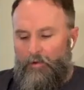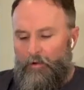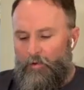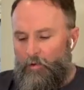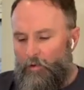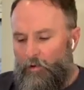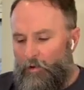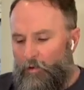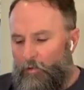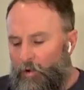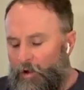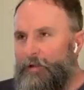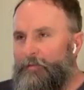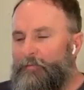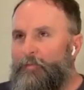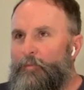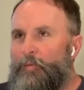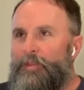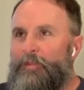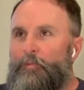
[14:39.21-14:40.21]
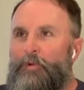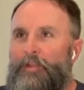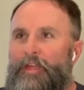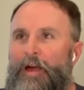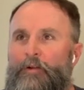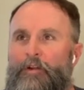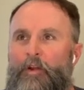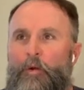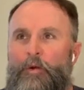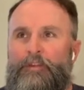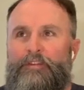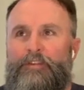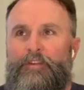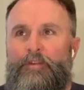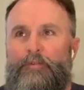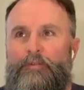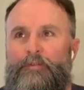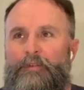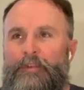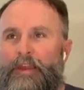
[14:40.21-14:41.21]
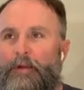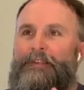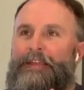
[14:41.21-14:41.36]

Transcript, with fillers: Cool. With without going too